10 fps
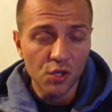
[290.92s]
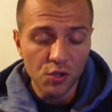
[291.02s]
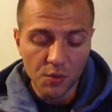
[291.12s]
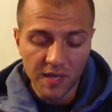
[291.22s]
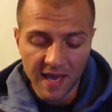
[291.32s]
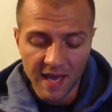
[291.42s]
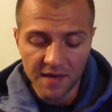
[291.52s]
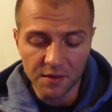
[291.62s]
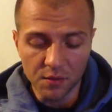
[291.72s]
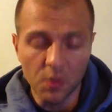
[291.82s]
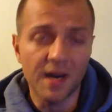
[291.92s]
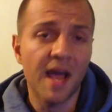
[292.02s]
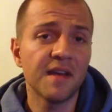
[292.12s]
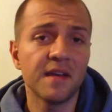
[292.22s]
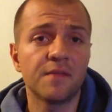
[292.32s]
you can do what
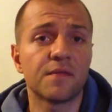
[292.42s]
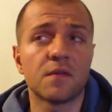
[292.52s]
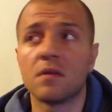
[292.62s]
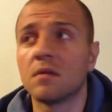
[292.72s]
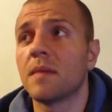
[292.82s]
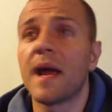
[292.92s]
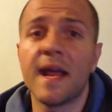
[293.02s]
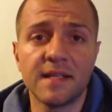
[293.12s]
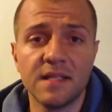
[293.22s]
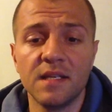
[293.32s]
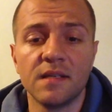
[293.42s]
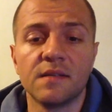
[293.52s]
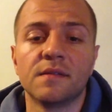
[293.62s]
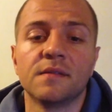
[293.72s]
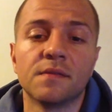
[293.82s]
I did for my
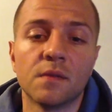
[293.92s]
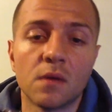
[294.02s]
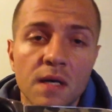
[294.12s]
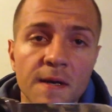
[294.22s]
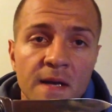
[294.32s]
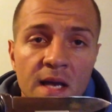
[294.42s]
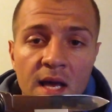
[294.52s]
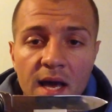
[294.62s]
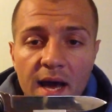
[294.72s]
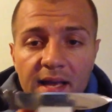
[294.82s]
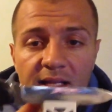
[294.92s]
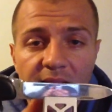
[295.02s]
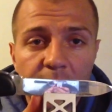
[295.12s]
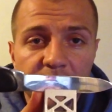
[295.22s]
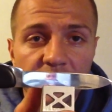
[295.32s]
SE4. I
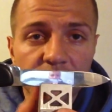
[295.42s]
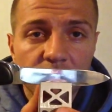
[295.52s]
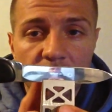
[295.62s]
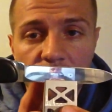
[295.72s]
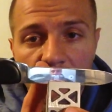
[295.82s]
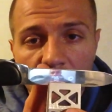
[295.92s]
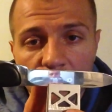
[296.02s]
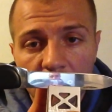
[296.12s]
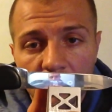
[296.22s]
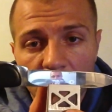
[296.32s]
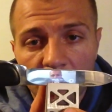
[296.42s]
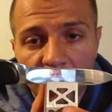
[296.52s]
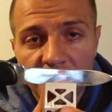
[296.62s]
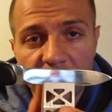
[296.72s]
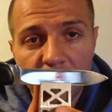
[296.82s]
clamped it
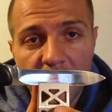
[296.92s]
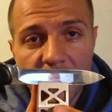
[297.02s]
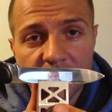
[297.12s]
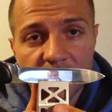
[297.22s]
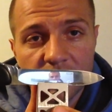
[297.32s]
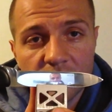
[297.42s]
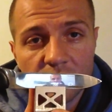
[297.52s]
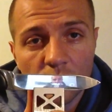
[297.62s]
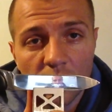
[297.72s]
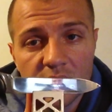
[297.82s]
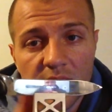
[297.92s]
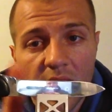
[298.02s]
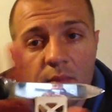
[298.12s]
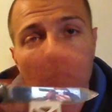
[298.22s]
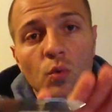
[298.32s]
near the base one
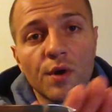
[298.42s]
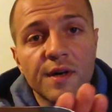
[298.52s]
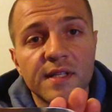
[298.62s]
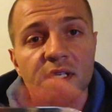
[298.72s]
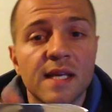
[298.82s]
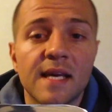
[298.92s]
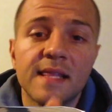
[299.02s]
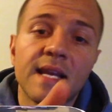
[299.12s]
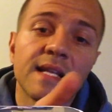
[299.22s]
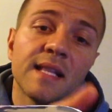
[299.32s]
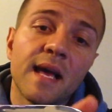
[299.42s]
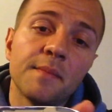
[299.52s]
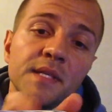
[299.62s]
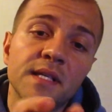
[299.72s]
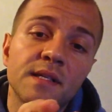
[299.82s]
time, worked it, and then
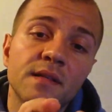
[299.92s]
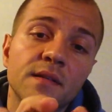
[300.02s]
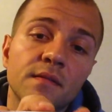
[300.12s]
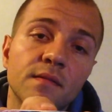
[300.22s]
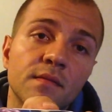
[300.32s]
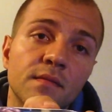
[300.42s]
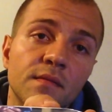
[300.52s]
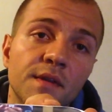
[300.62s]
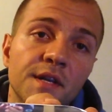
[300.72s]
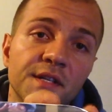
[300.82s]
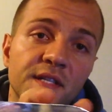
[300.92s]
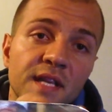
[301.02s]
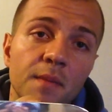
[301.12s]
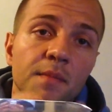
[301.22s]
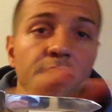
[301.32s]
clamped it near the
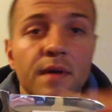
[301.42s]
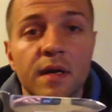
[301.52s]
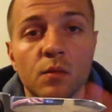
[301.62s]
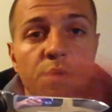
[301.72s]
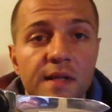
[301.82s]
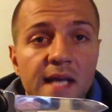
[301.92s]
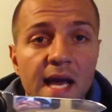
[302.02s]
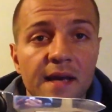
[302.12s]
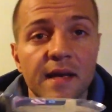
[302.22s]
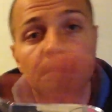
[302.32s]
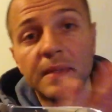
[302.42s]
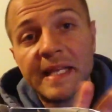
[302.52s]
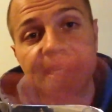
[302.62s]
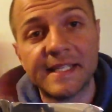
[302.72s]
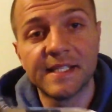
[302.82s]
tip and worked that and
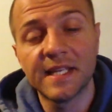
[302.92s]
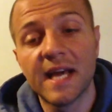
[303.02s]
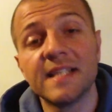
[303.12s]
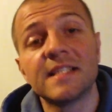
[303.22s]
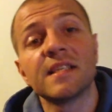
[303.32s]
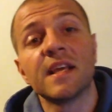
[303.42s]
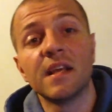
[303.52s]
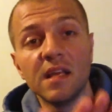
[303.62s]
blended it nice and